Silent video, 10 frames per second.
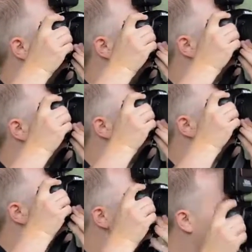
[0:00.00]
Okay,
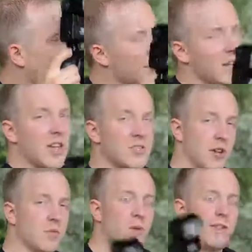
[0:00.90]

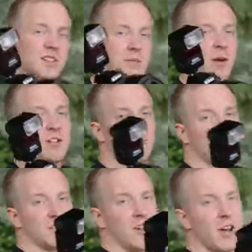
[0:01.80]
so we've exposed for
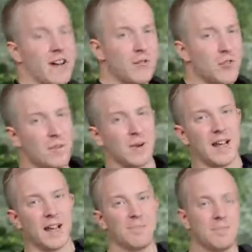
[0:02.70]
the sky. Now
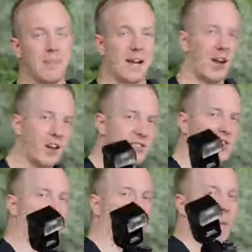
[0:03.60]
normally,
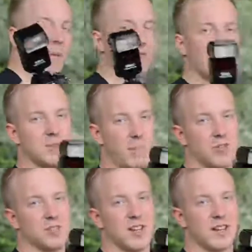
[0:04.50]
because when we were
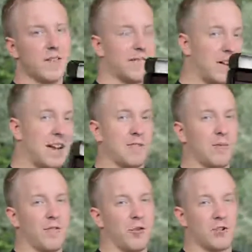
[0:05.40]
exposing for Liv
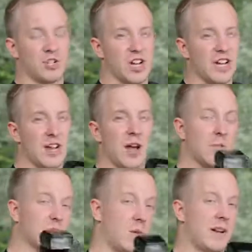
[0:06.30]
before, she
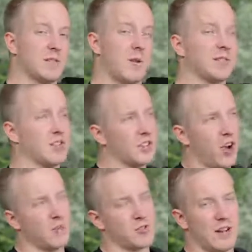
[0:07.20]
was well exposed and the
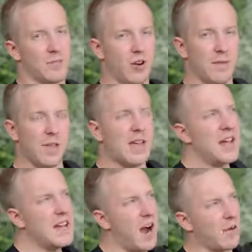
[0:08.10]
sky was really bright.
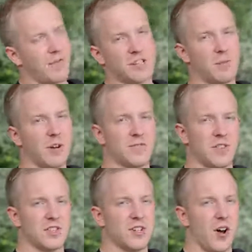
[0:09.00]
Now we've exposed
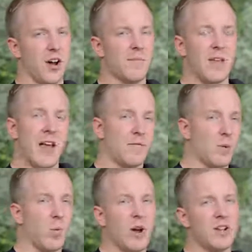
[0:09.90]
for the sky, if
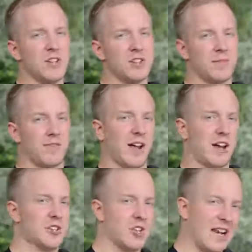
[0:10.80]
we weren't using
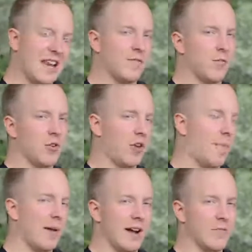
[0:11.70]
flash, Liv would
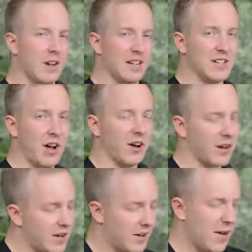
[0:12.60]
appear really dark.